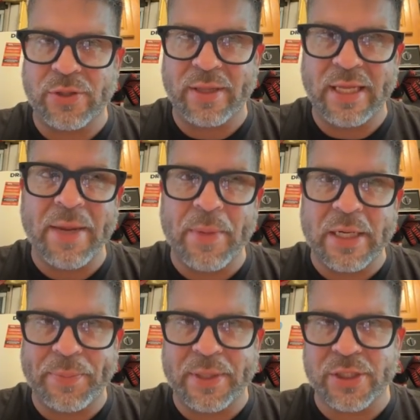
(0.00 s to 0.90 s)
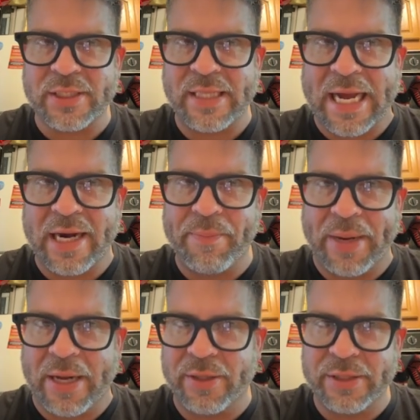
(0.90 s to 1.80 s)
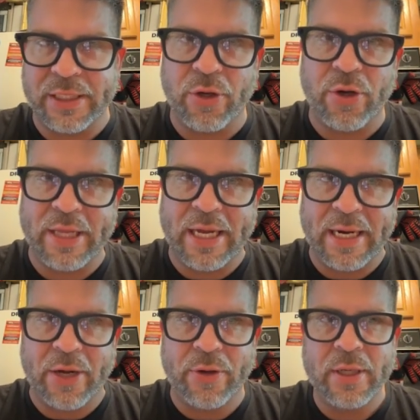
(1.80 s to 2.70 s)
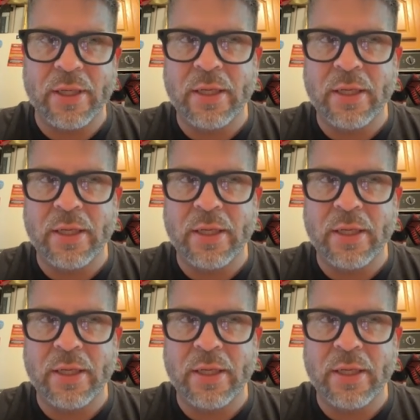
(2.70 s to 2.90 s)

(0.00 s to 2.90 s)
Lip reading: So I think it might be just that and balancing all that out.